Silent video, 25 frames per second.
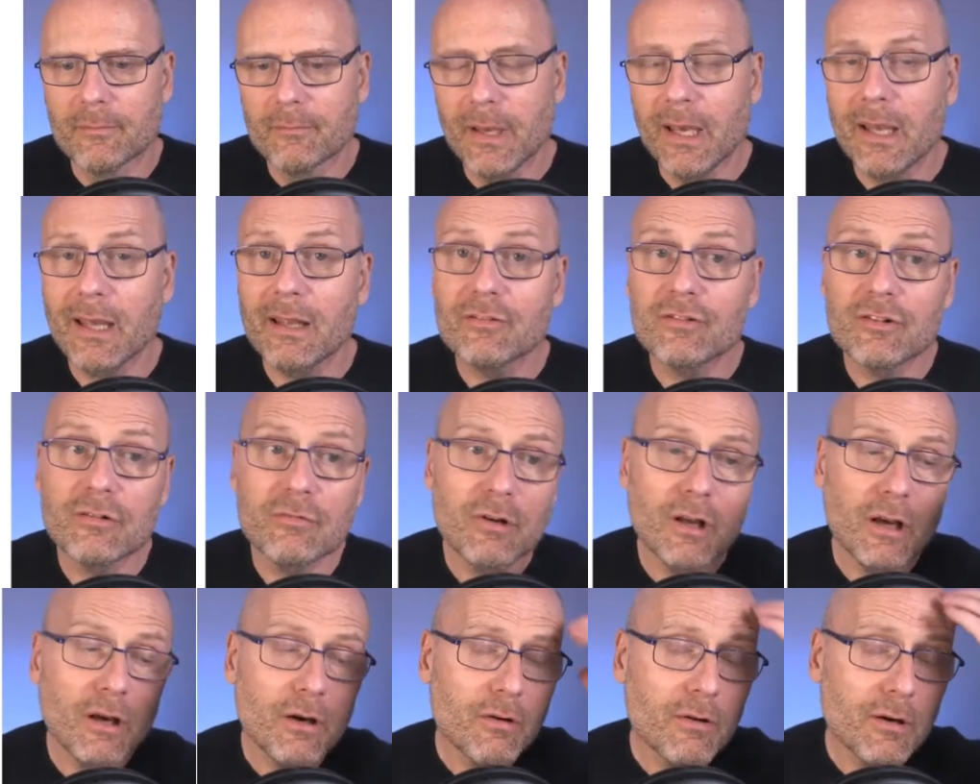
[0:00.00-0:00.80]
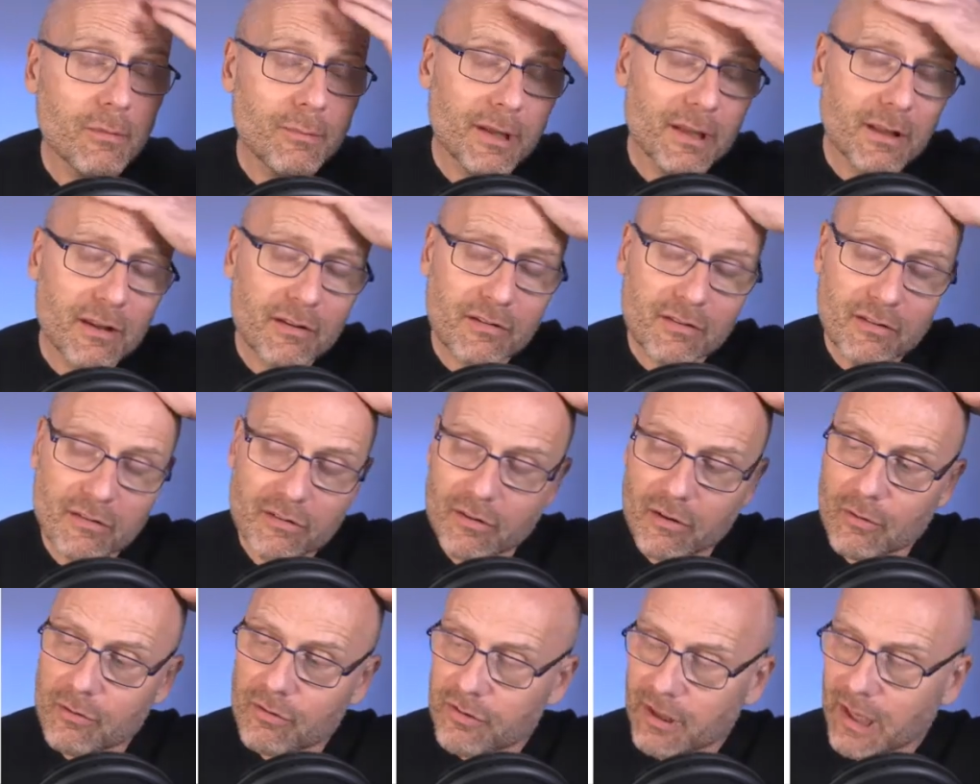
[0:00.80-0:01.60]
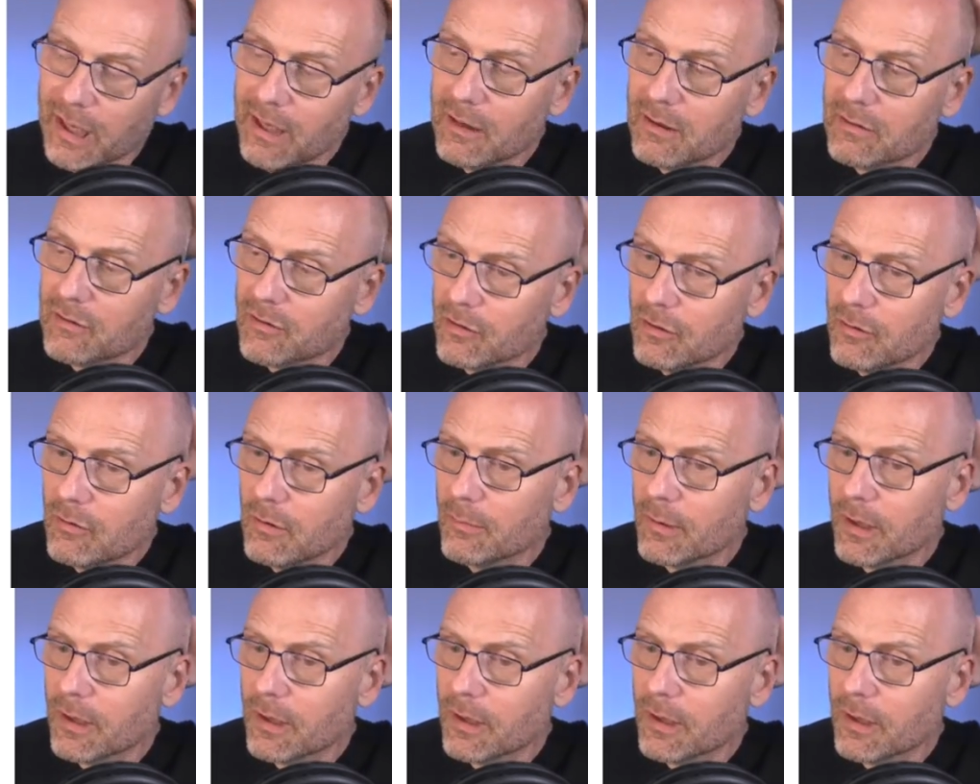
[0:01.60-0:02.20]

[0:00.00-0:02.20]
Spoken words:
And I mean, this is so sad too.